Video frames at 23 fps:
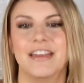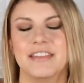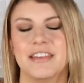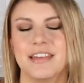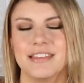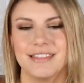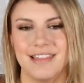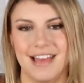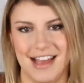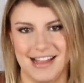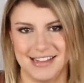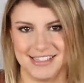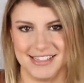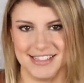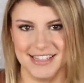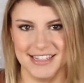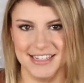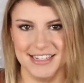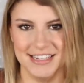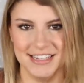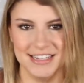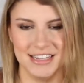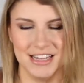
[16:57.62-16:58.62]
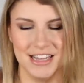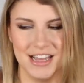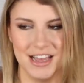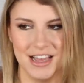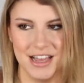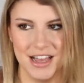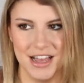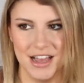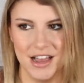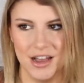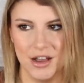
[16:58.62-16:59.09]
And then lastly,
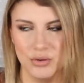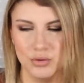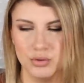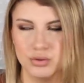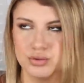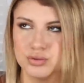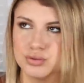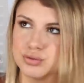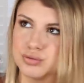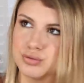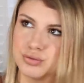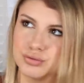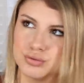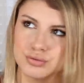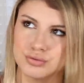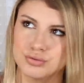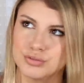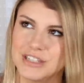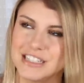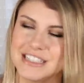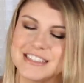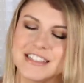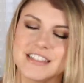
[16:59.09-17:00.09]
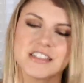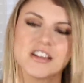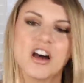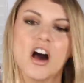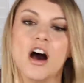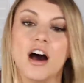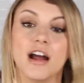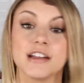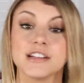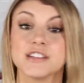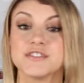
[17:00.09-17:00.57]
this is
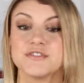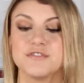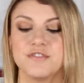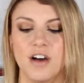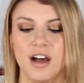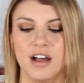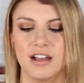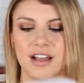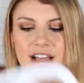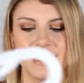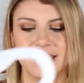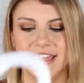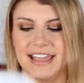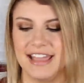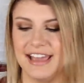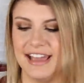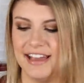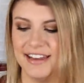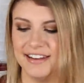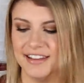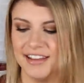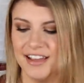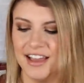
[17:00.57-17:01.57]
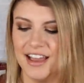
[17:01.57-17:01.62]
hot as fuck. I can't.